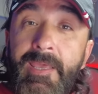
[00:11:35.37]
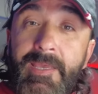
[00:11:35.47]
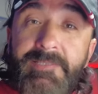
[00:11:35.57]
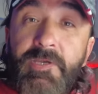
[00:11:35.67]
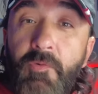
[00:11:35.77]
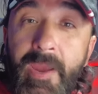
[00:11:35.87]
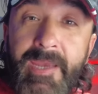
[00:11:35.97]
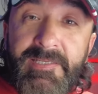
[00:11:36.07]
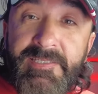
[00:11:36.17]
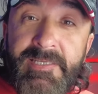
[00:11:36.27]
He's a
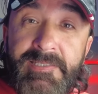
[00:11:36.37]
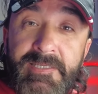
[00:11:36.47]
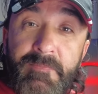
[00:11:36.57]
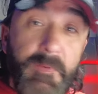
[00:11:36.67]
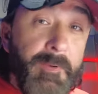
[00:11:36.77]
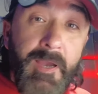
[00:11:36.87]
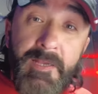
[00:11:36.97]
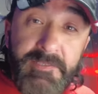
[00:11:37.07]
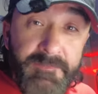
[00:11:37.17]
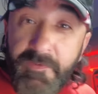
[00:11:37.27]
grad assistant, but
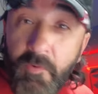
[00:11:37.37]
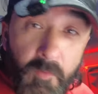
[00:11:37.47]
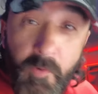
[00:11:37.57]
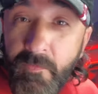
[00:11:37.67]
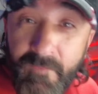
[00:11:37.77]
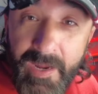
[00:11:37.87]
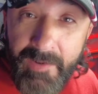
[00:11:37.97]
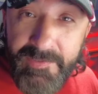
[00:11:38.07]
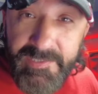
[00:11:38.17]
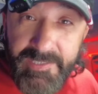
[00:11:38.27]
because of the
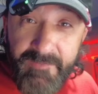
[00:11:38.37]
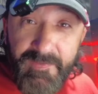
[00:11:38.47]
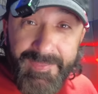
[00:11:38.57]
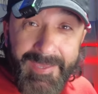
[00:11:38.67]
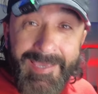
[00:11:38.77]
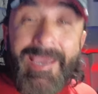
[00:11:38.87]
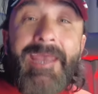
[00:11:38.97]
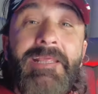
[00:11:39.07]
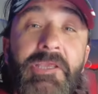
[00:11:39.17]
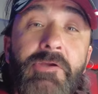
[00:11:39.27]
coronavirus and everything, he
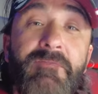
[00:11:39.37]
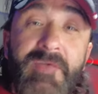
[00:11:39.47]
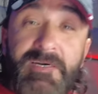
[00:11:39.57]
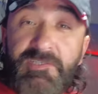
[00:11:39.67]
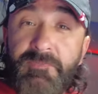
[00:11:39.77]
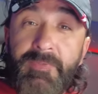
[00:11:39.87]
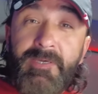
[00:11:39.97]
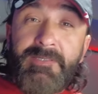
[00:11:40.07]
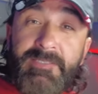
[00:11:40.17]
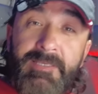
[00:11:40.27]
had a year of
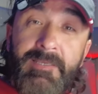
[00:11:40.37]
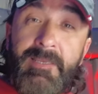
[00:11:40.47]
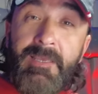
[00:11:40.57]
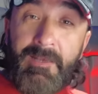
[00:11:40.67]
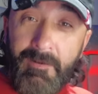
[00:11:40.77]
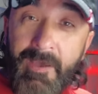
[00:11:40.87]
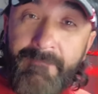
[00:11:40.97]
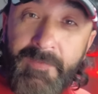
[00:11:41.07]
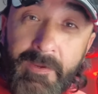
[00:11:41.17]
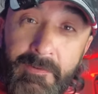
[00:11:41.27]
eligibility
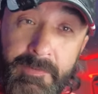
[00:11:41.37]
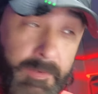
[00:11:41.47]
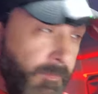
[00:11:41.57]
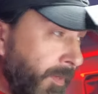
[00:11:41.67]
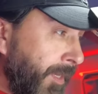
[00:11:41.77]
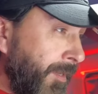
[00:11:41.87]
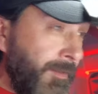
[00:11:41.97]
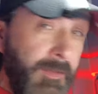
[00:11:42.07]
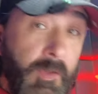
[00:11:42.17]
left on, and well,